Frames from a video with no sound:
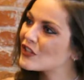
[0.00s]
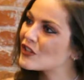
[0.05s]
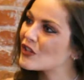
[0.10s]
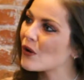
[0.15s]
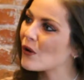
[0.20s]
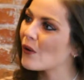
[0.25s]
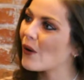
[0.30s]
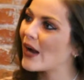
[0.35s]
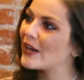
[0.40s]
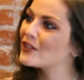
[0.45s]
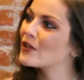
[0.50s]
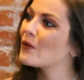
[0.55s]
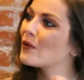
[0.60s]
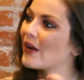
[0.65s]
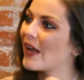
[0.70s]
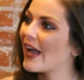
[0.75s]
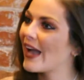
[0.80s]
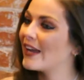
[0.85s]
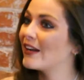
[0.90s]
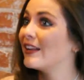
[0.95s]
So
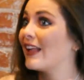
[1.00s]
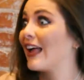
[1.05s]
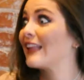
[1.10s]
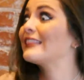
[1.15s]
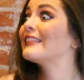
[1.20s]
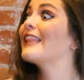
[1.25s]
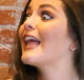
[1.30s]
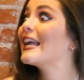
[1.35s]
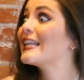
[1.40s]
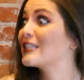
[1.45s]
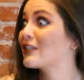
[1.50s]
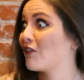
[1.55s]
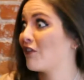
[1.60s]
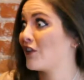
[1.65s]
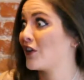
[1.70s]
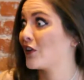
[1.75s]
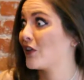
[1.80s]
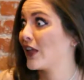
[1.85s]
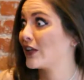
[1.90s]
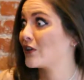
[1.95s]
I like to
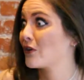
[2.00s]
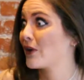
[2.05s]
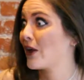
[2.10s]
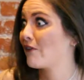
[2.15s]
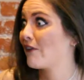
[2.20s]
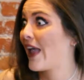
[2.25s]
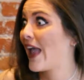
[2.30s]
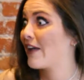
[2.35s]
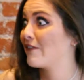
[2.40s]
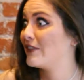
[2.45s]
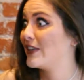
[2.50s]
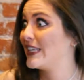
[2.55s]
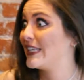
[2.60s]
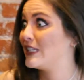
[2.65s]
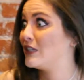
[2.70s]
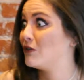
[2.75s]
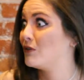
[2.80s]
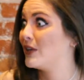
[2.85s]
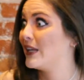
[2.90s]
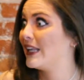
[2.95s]
feel I don't have a
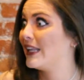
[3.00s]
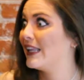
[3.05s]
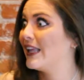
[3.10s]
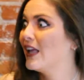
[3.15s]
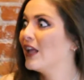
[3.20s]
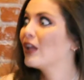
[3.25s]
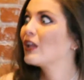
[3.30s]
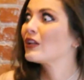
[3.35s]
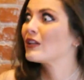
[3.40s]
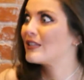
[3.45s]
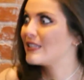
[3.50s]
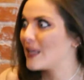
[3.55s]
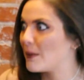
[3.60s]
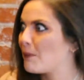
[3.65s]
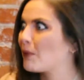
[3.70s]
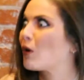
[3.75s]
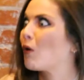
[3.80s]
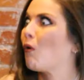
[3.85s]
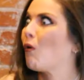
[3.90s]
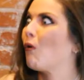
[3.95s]
heavy
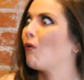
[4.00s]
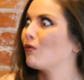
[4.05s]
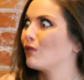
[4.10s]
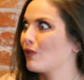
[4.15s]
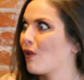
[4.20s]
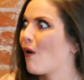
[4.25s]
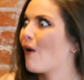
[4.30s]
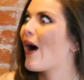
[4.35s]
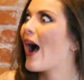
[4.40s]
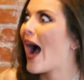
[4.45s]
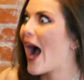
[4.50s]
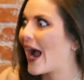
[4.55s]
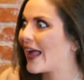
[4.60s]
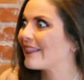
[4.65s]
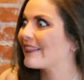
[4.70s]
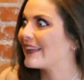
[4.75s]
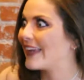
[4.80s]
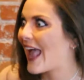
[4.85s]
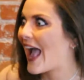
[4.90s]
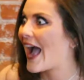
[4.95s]
typical Long
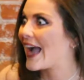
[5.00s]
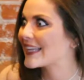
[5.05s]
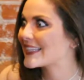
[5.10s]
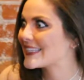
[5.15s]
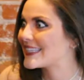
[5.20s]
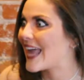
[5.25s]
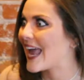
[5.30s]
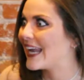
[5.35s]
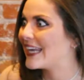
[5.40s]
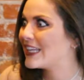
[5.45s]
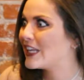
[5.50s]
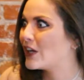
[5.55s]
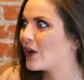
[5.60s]
Island accent.